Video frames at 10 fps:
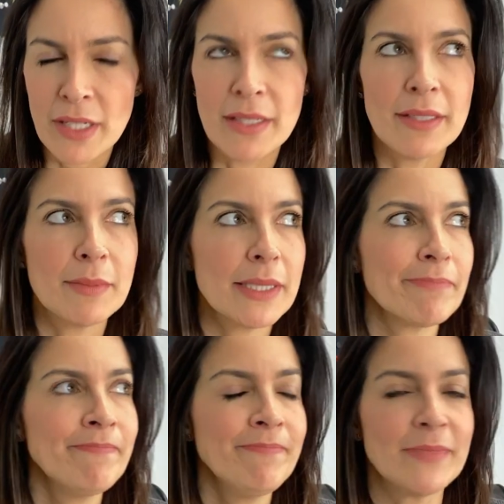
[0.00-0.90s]
And I'm like,
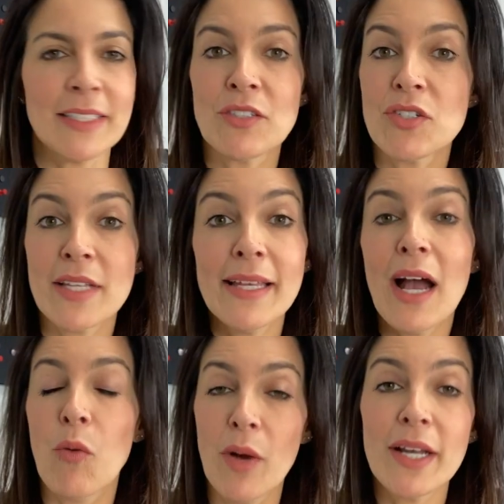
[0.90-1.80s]
and then she said,
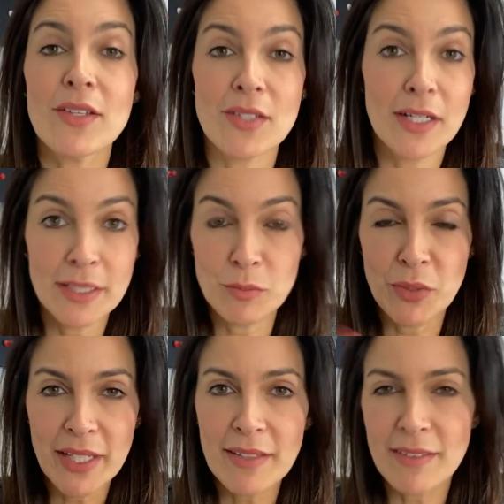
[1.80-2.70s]
yeah, when I started
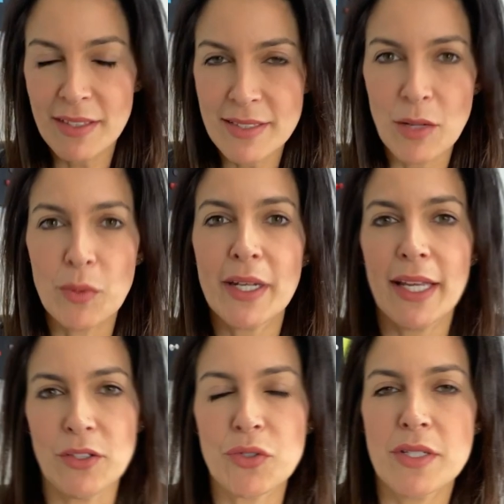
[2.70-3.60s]
bringing things that were
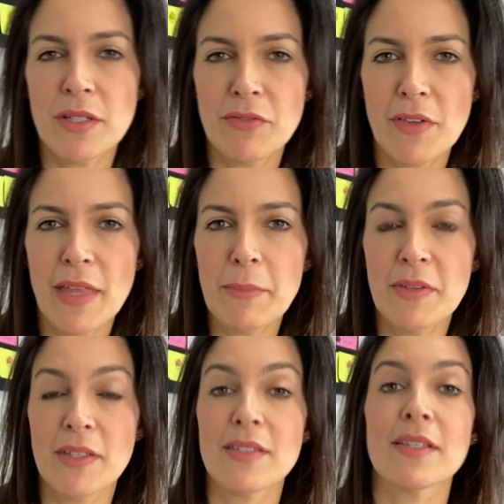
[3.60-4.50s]
interesting for them
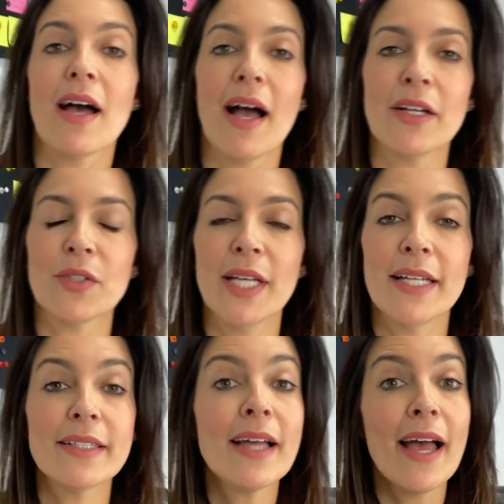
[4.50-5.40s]
and things that I
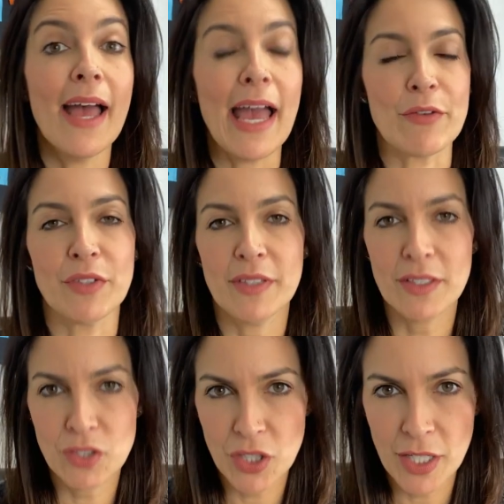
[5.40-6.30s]
created,
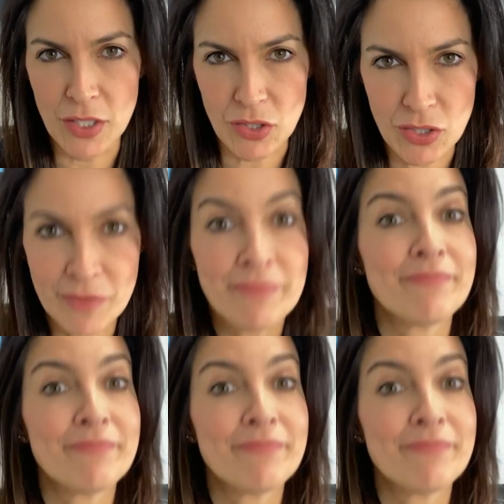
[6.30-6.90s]
everything changed.